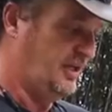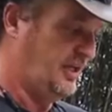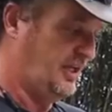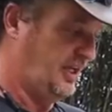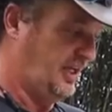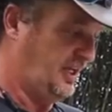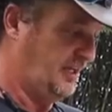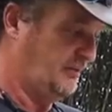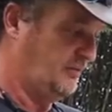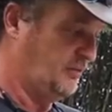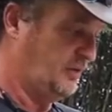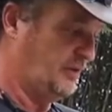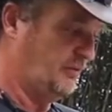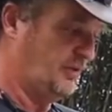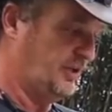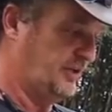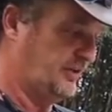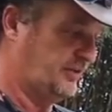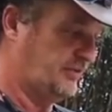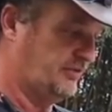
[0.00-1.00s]
And we
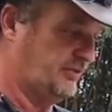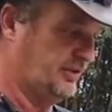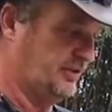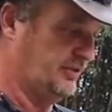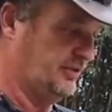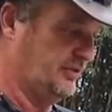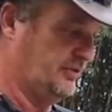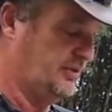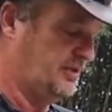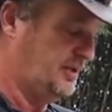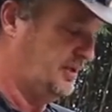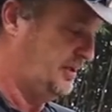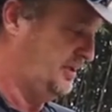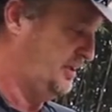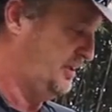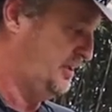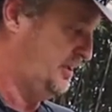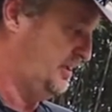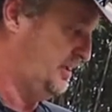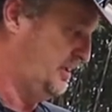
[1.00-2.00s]
went through
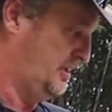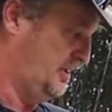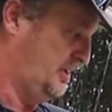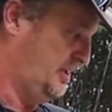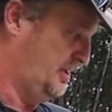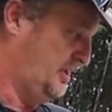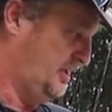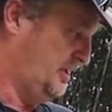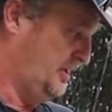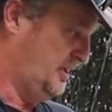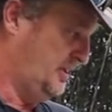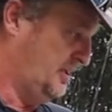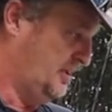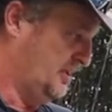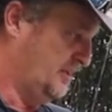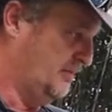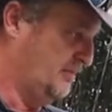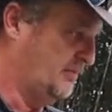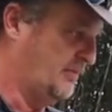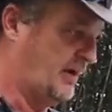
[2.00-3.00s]

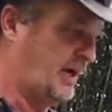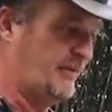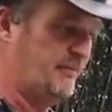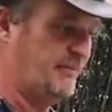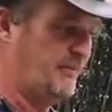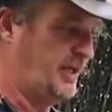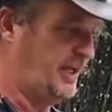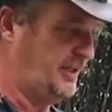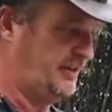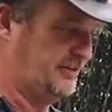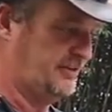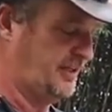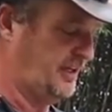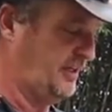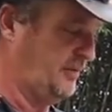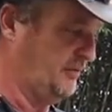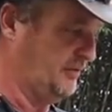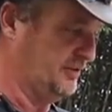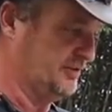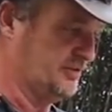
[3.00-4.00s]
my main
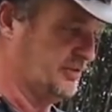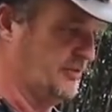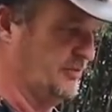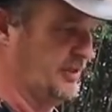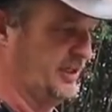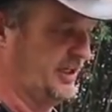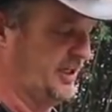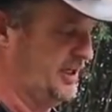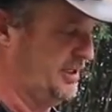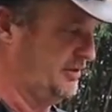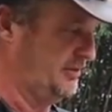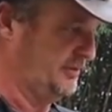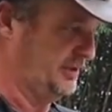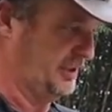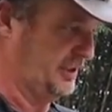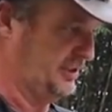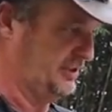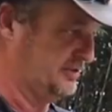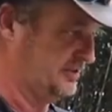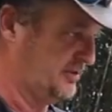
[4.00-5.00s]
thing was oh my god, oh my
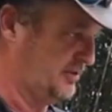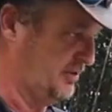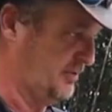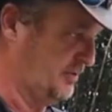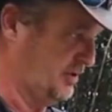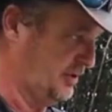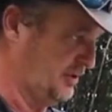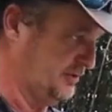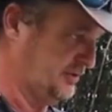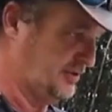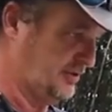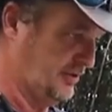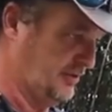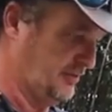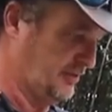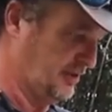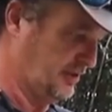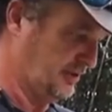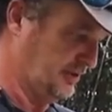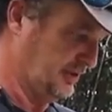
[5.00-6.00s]
god, snowball,
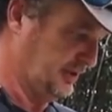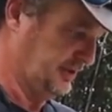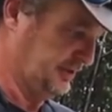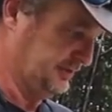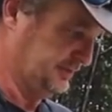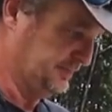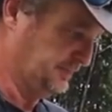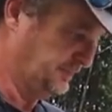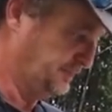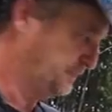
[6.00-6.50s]
snowball and